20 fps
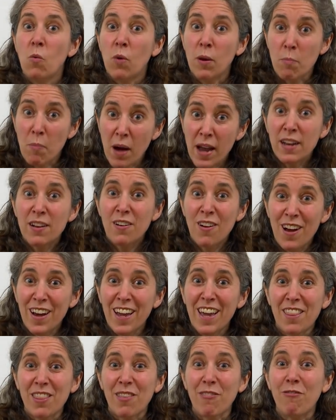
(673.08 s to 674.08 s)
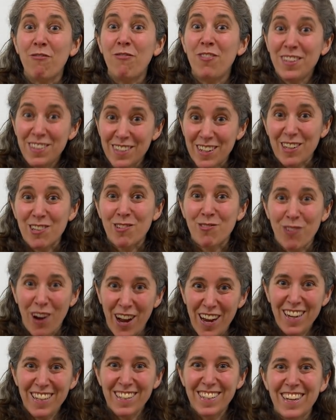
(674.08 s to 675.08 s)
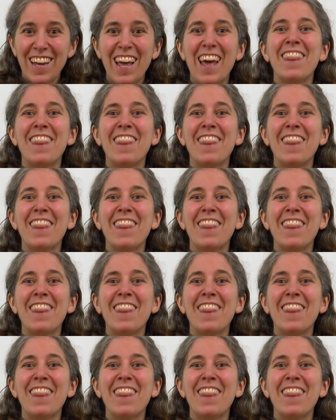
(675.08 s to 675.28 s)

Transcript: We might not get the physics right,